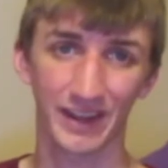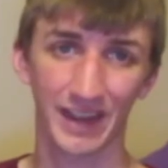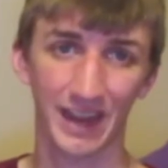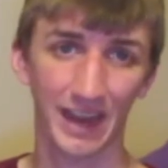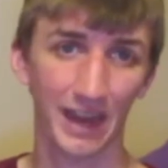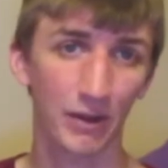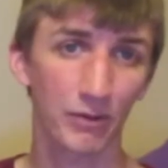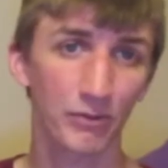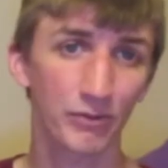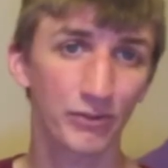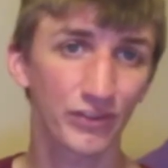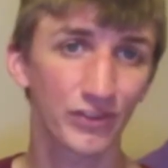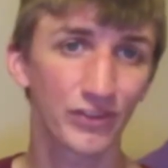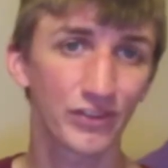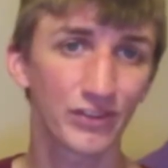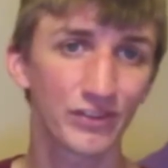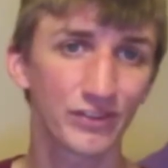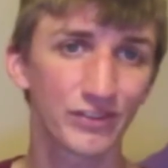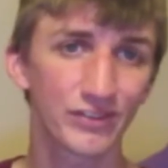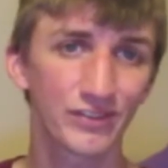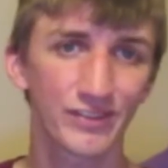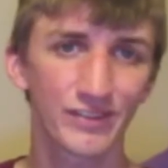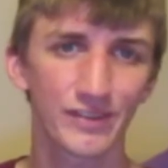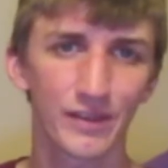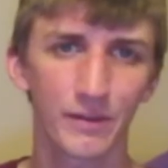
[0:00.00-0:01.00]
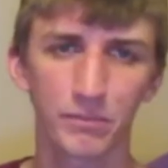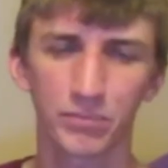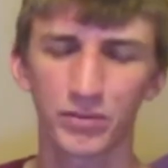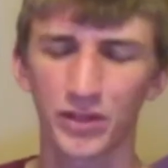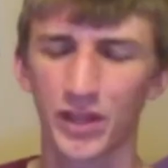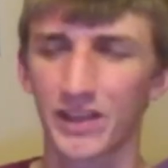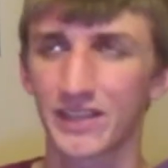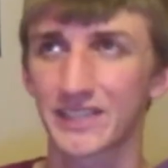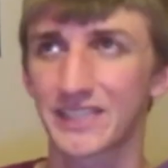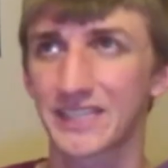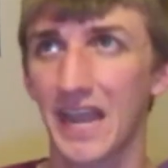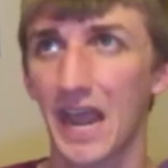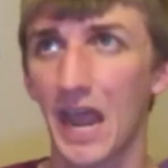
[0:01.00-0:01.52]
houses,
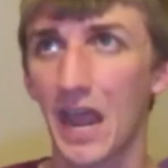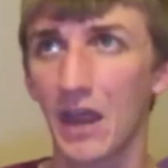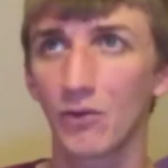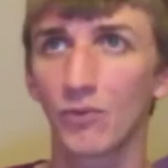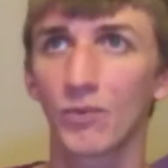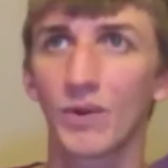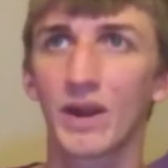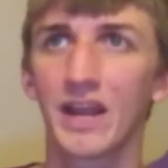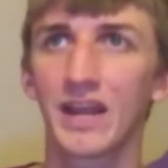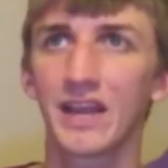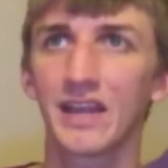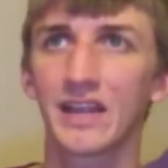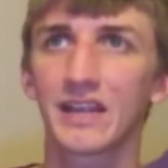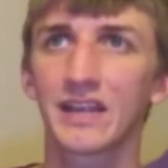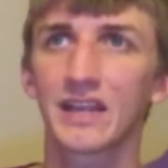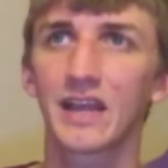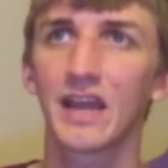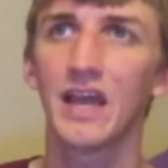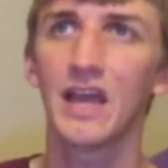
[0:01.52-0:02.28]
plus Hedwig,